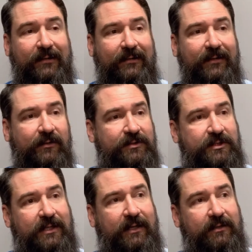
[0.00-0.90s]
you know,
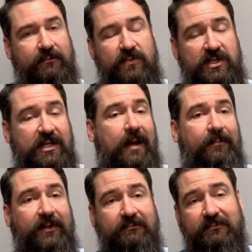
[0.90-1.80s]
just kind of
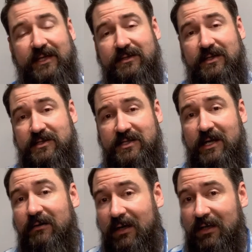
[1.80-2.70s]
stop and
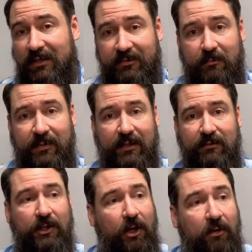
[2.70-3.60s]
stare at it a little bit,
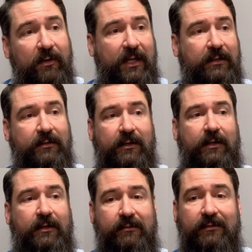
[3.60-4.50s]
knowing
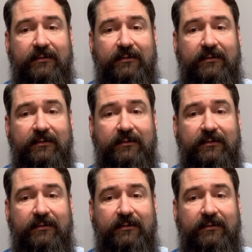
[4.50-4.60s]
that